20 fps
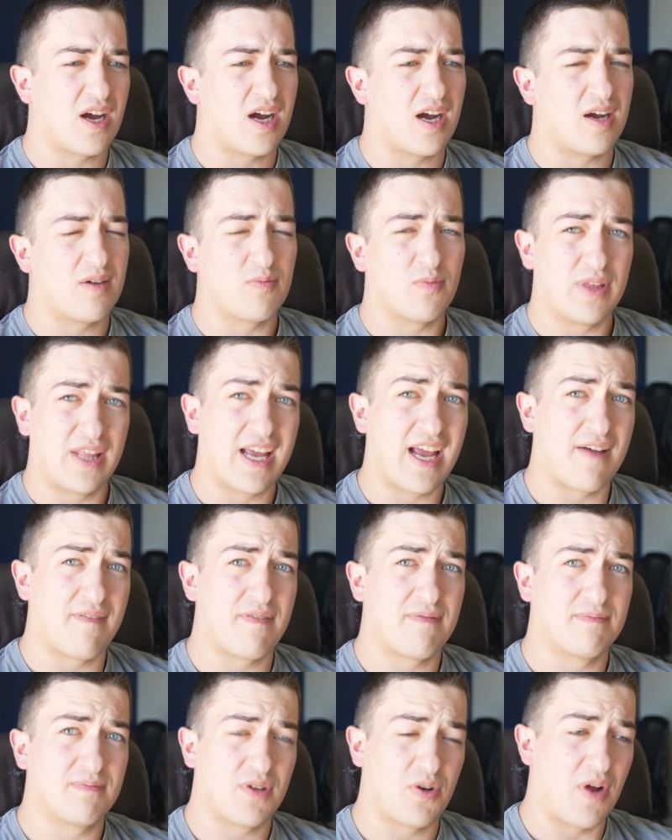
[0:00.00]
when they
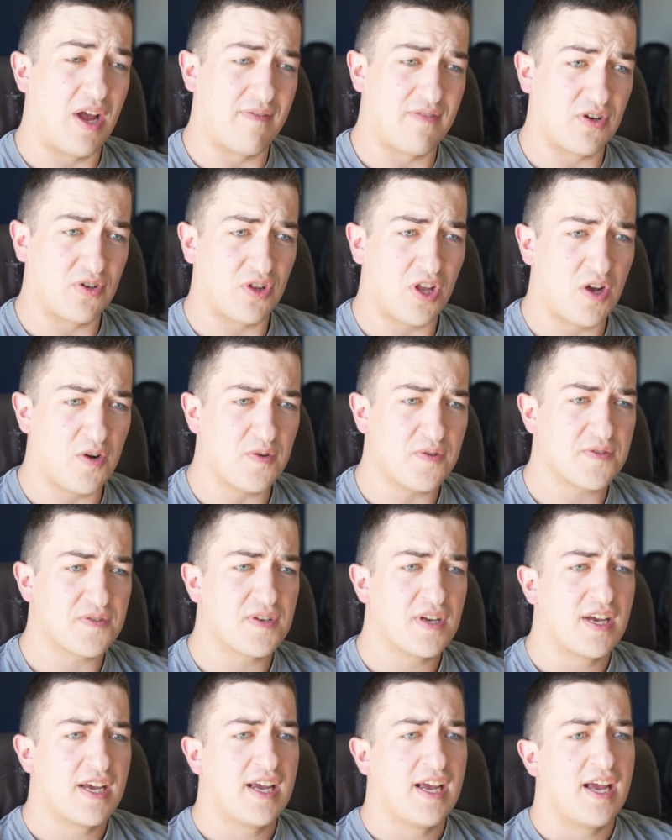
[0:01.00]
have heavier loads.
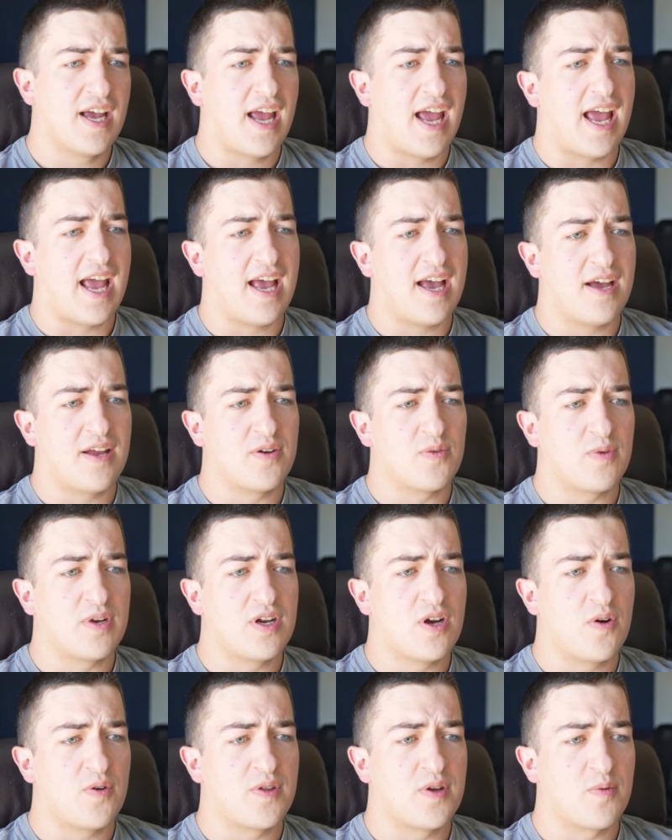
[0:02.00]
And we
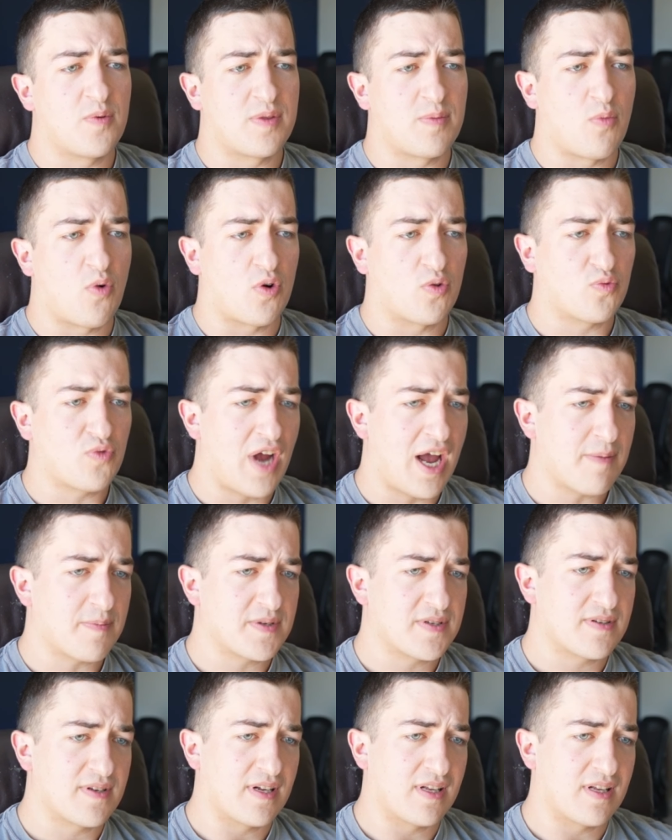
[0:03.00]
know that with more reps,